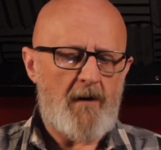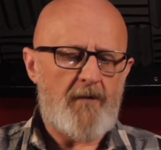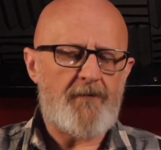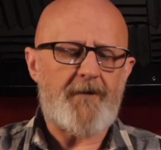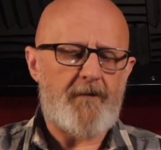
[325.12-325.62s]

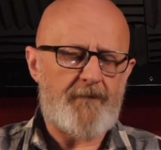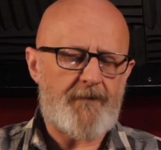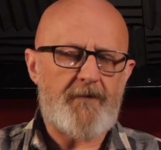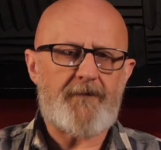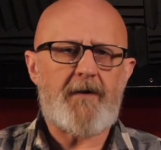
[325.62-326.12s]

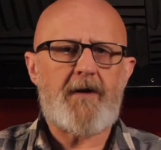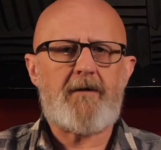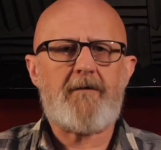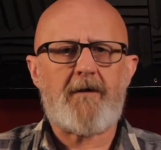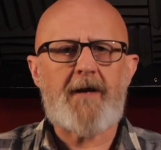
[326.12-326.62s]

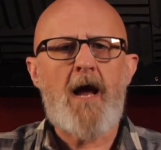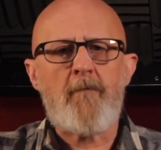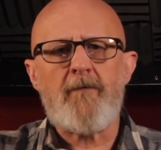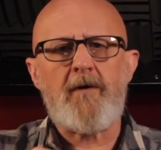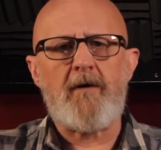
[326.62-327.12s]
The
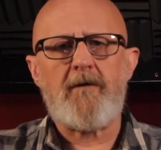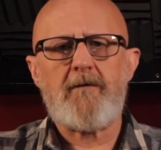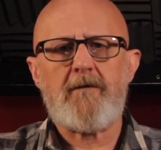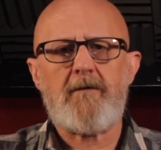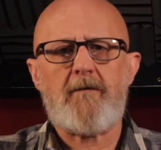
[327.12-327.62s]
camera
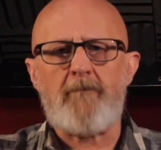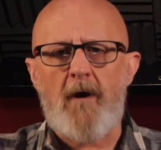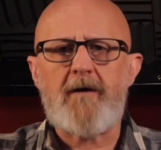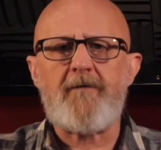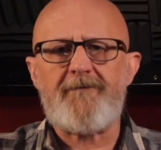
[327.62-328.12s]

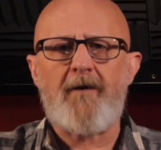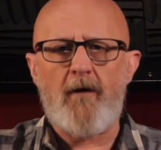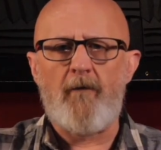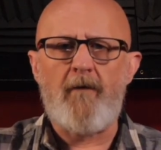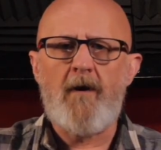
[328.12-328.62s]

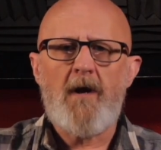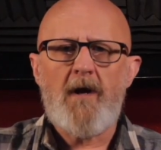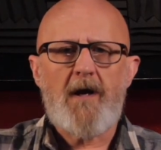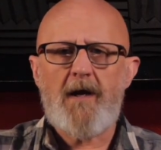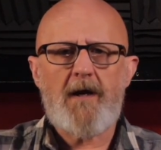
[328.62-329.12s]
microphone
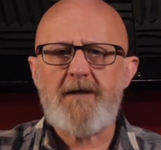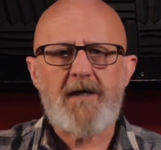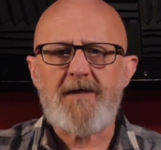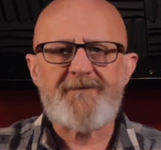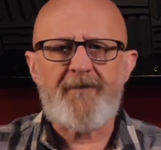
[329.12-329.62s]

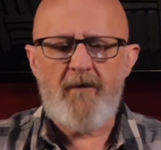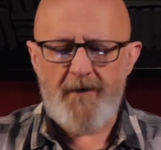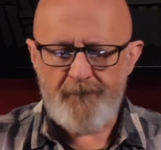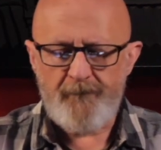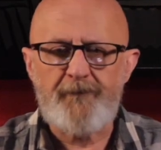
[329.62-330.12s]
is
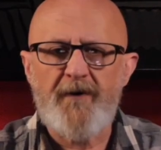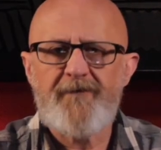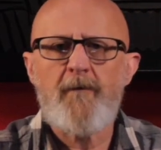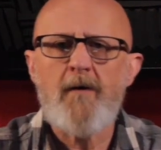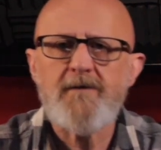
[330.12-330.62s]
fine. But if
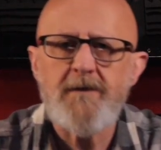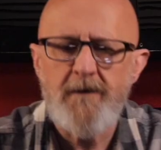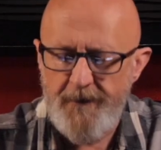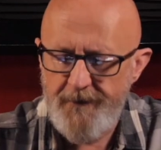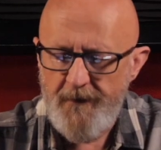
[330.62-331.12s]
I'm
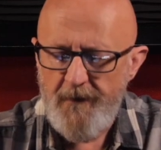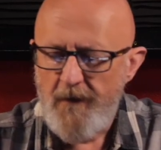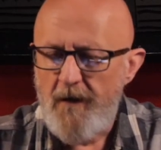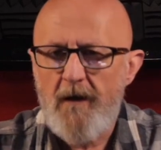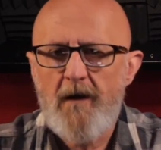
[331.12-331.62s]
outside,
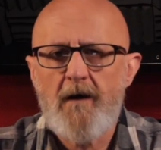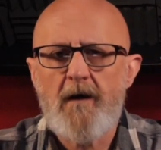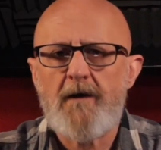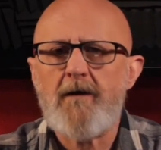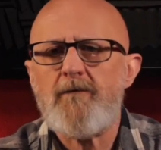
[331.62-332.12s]

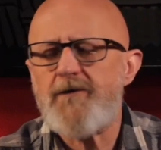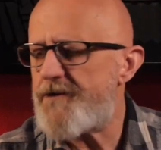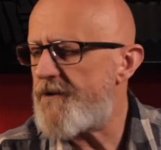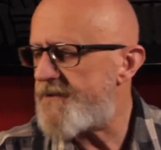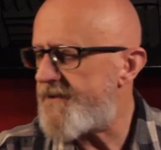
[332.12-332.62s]
I don't just
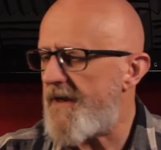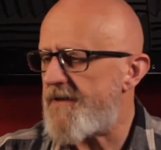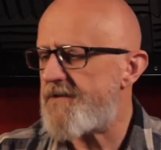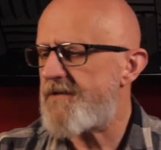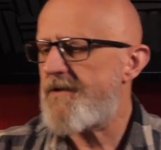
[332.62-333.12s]
use
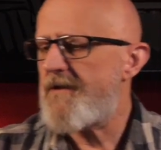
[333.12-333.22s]
this.